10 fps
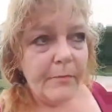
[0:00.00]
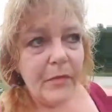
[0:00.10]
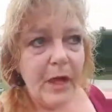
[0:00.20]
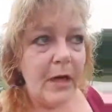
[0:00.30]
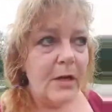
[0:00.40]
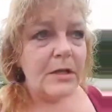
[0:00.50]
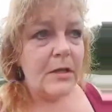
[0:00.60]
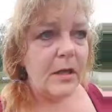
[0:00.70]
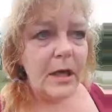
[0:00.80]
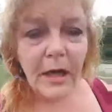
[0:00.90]
It
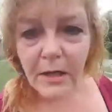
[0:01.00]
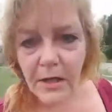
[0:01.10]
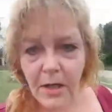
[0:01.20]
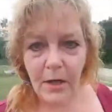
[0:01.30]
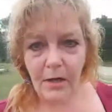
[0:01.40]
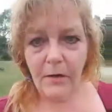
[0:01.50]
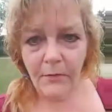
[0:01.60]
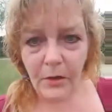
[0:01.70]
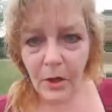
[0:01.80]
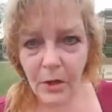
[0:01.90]
is easier
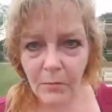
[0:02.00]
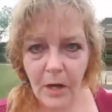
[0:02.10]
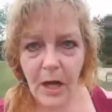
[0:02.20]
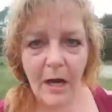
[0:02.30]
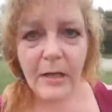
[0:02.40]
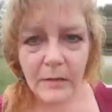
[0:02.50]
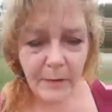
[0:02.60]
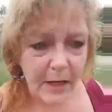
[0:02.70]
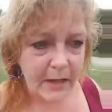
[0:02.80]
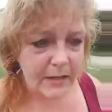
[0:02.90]
for the human
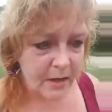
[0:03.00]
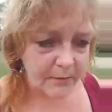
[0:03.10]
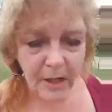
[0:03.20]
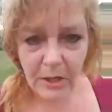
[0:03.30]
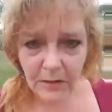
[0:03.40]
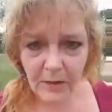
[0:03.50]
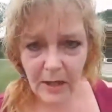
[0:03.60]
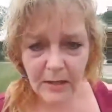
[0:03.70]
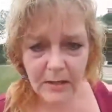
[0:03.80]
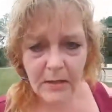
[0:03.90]
aspects of each of
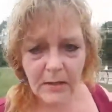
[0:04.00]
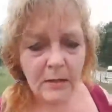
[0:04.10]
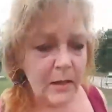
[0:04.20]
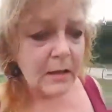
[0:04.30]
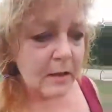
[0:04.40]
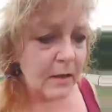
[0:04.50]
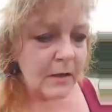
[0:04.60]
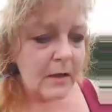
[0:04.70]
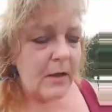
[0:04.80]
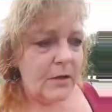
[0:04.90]
us
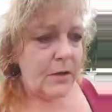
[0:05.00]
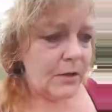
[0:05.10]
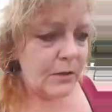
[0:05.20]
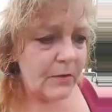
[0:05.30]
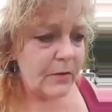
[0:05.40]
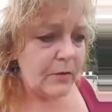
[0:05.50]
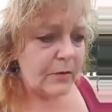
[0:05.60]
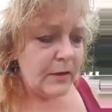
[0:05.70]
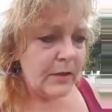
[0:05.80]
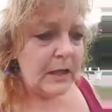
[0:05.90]

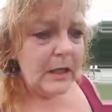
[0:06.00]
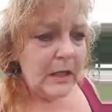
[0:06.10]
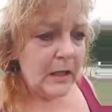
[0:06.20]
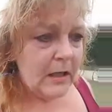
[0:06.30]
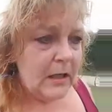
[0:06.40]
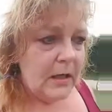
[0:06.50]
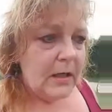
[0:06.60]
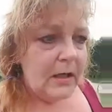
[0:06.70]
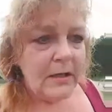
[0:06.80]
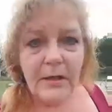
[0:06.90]
to
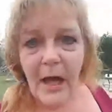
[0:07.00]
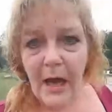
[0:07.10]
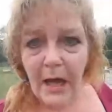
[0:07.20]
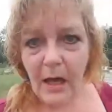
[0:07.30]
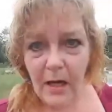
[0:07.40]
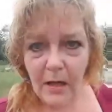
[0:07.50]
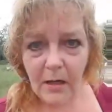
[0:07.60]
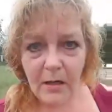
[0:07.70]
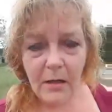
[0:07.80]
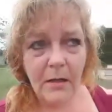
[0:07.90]
stay
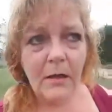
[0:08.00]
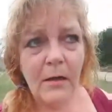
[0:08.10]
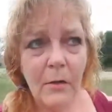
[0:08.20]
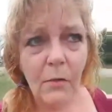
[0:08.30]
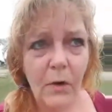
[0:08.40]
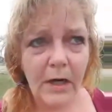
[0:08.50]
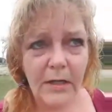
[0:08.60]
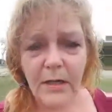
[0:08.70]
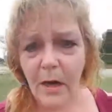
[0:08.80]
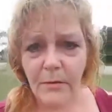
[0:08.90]
in what
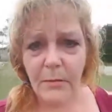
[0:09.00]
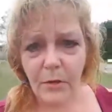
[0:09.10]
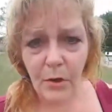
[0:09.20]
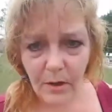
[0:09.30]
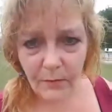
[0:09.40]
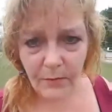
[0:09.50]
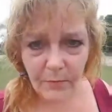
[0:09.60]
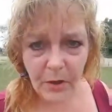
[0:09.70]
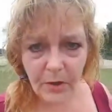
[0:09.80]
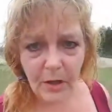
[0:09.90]
is comfortable and
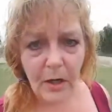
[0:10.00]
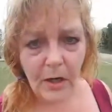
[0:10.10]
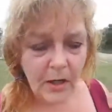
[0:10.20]
familiar.